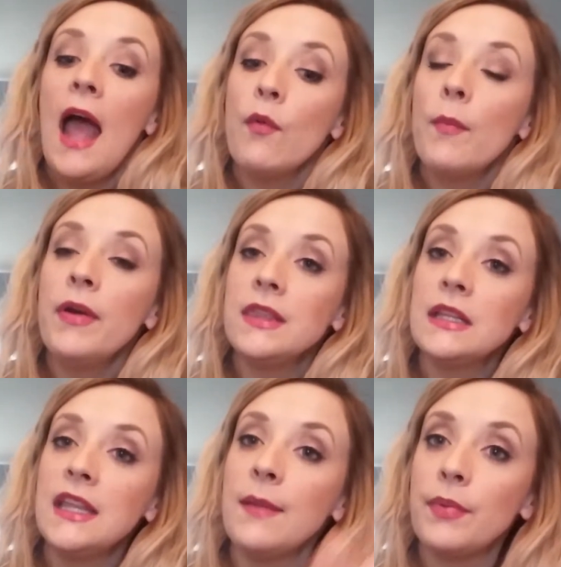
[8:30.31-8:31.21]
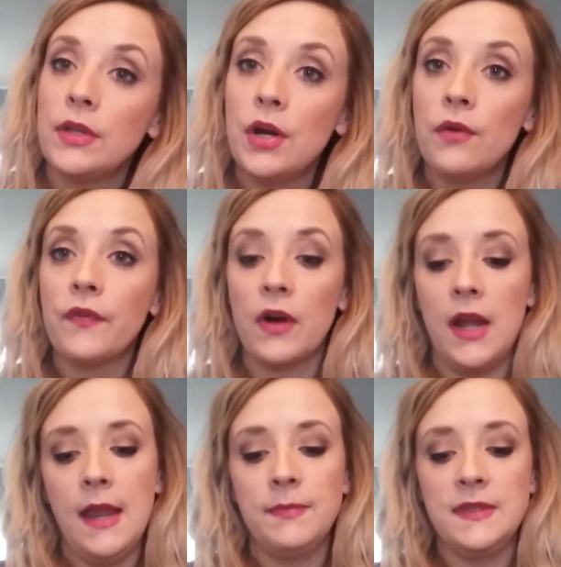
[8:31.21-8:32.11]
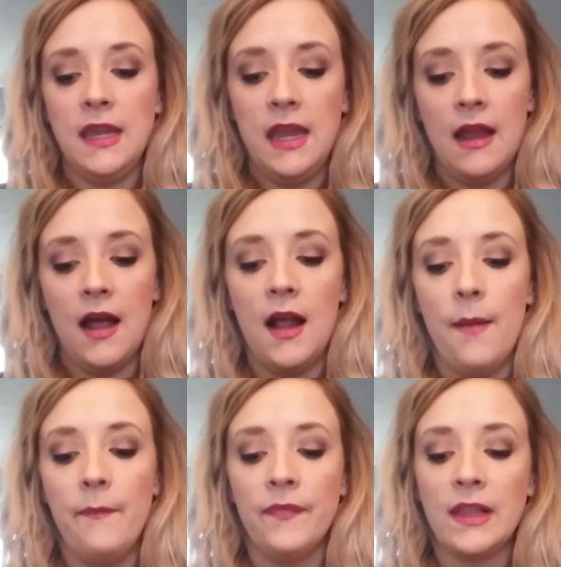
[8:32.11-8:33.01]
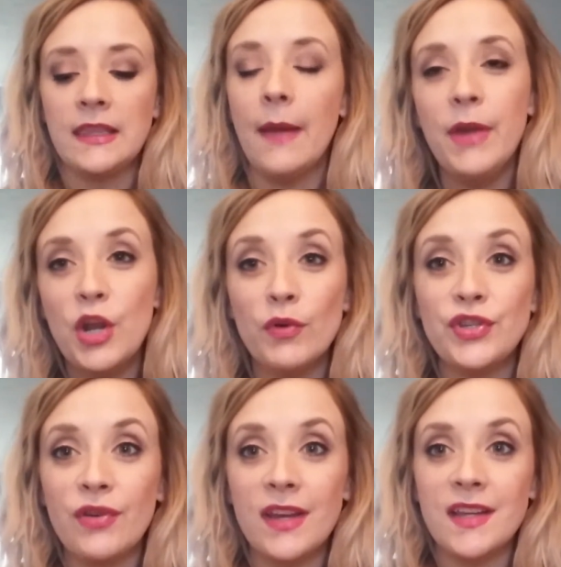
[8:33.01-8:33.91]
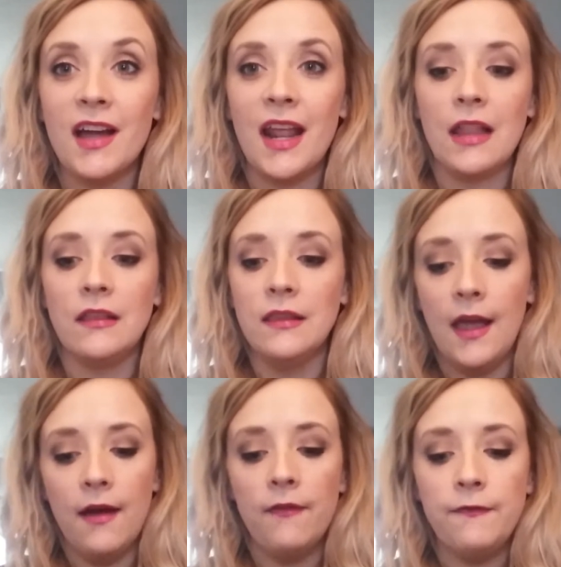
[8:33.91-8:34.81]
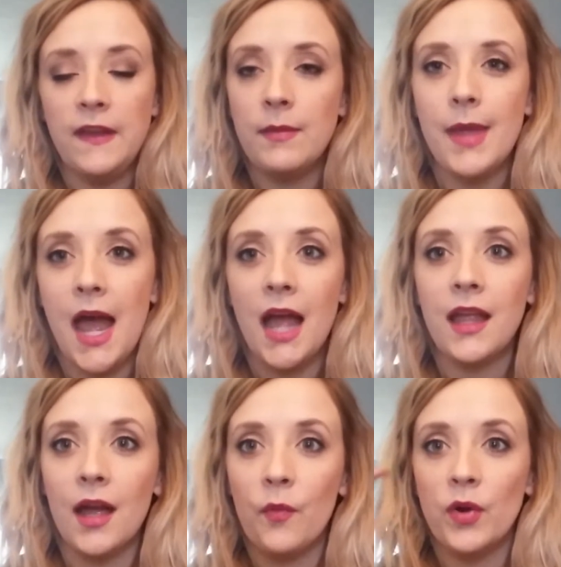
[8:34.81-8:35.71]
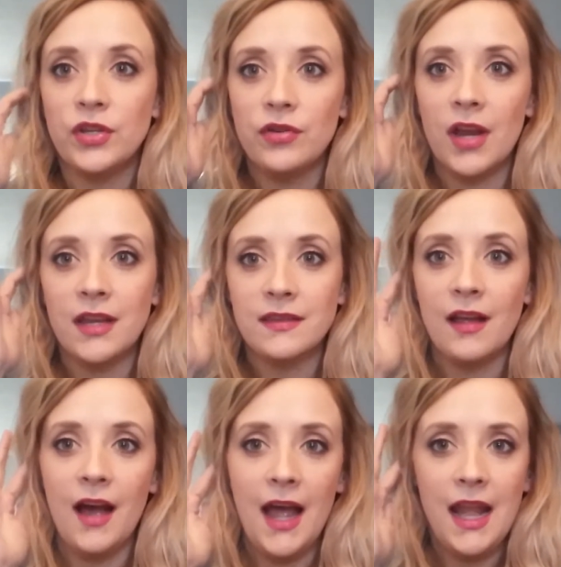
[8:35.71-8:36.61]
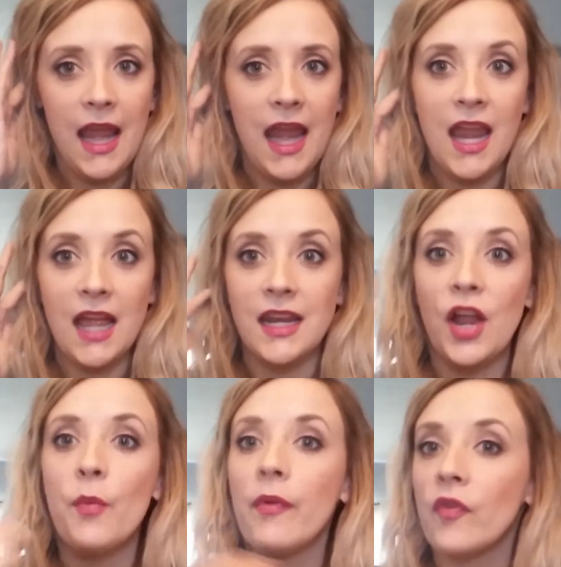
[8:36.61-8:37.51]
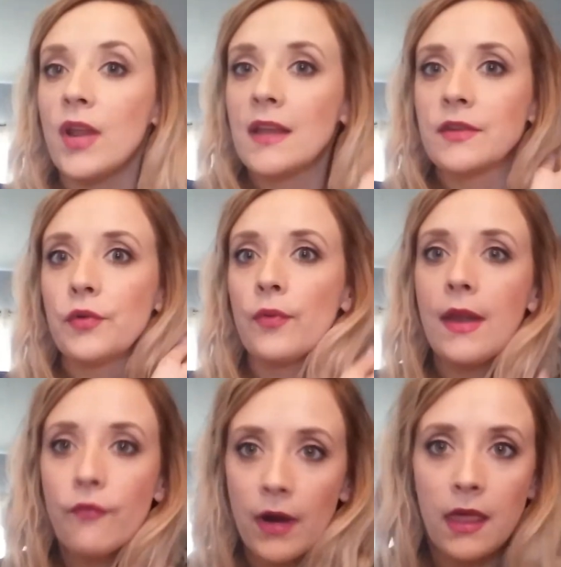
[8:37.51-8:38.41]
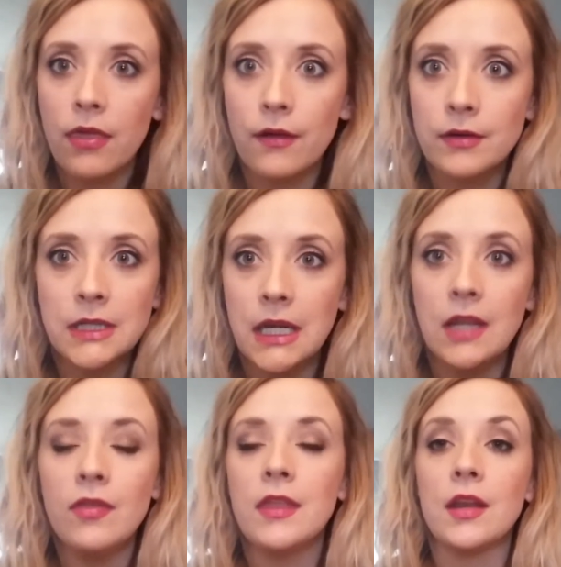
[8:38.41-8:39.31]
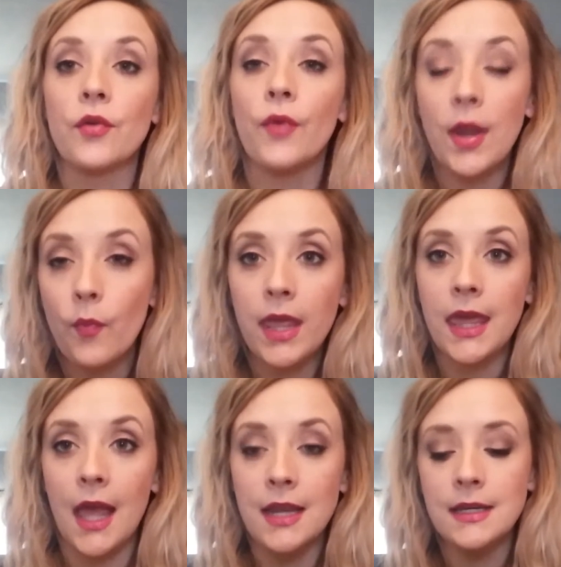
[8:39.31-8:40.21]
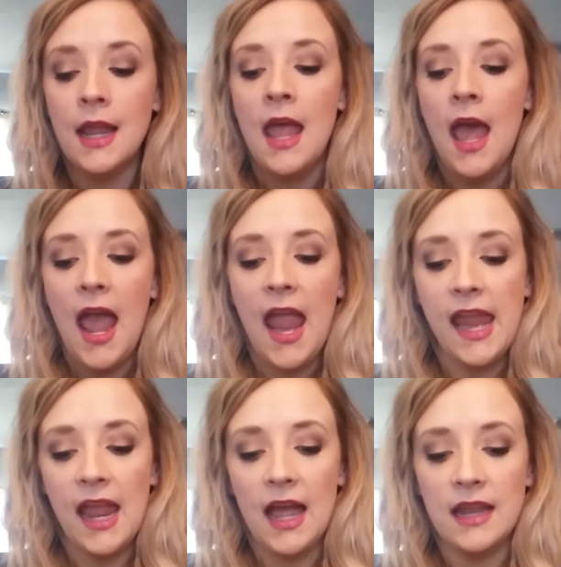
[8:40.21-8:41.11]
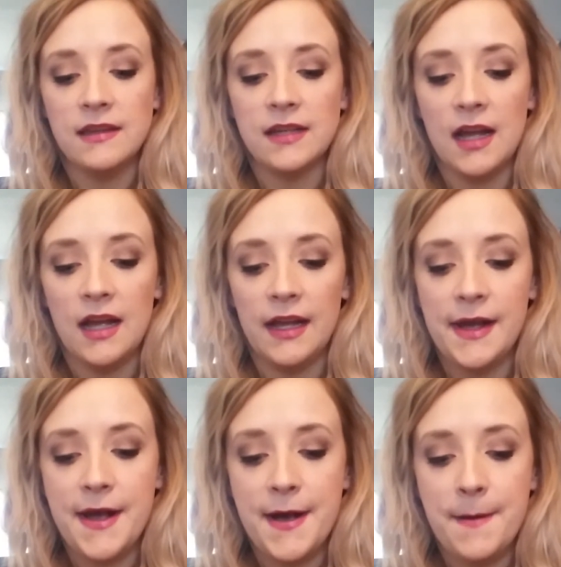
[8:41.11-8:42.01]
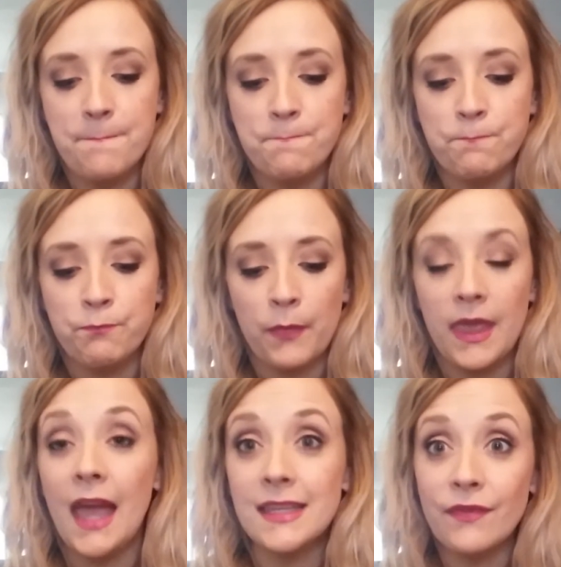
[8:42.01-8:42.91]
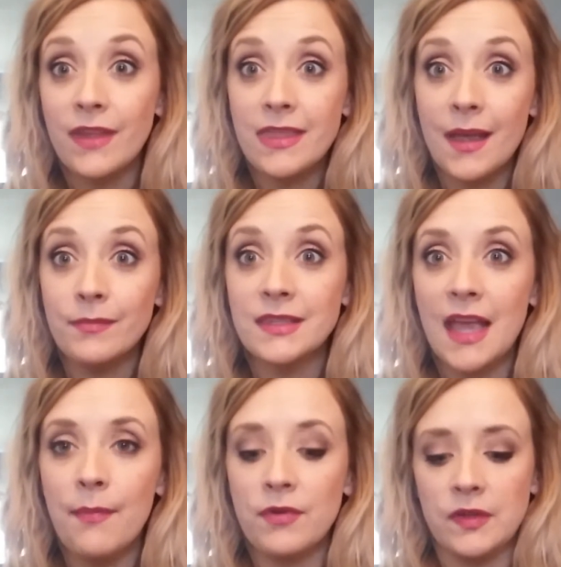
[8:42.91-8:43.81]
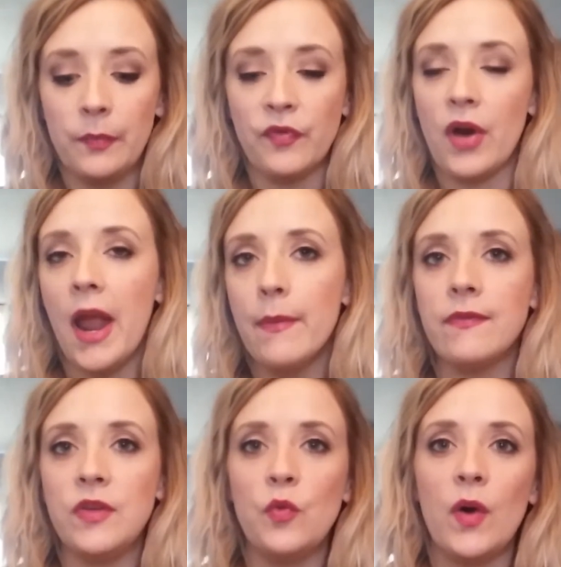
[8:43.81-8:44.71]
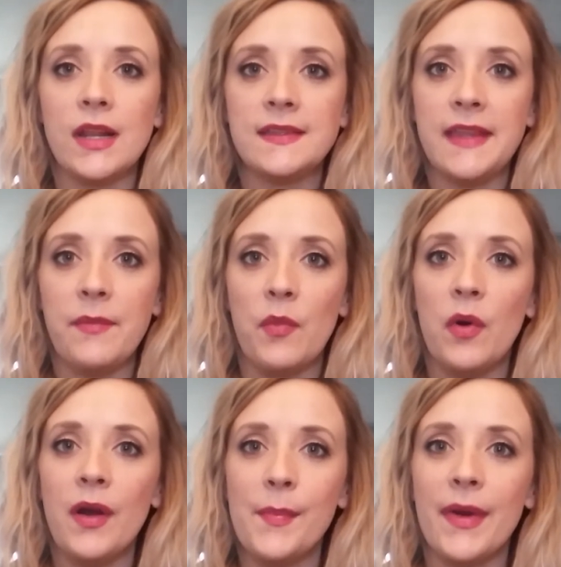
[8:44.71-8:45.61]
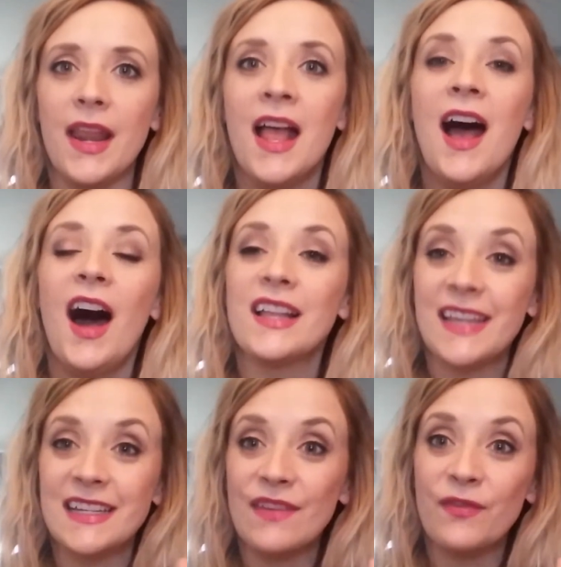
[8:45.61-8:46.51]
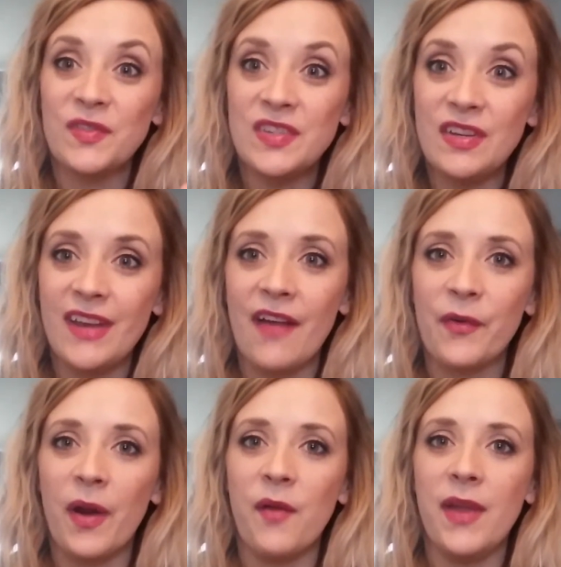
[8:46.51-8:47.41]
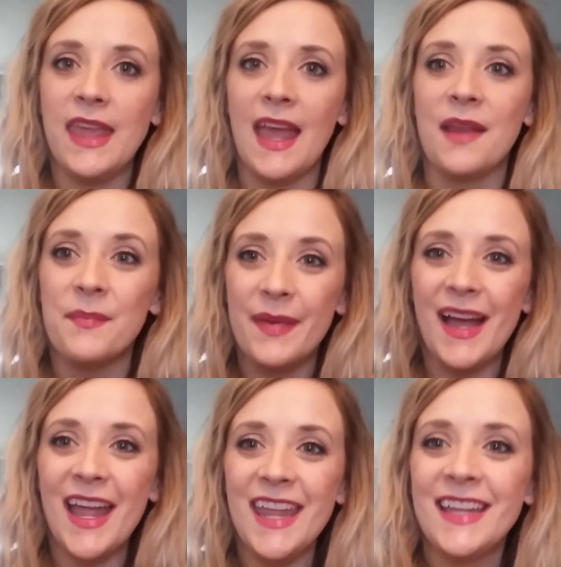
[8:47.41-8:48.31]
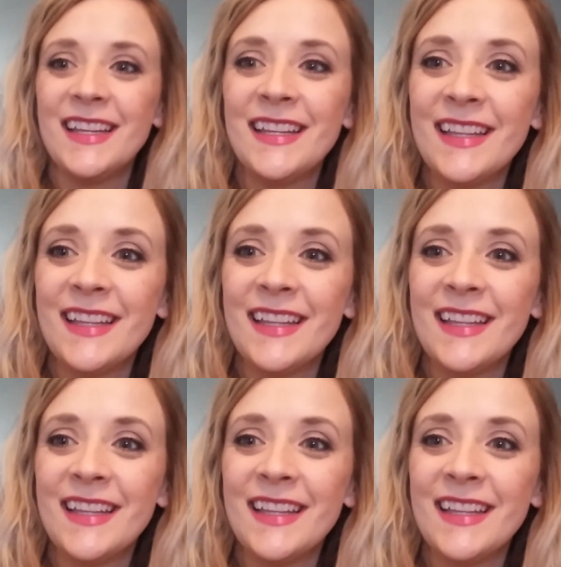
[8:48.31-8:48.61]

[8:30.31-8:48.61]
I will put the link below for Ipsy. Um, let me know what you guys got. I love feedback on what you guys got. And I hope everyone has a great Friday the 13th and a great weekend. And um, yeah, definitely thumbs up or subscribe if you want to see more. But I'll talk to everyone soon. Have a great weekend. Bye.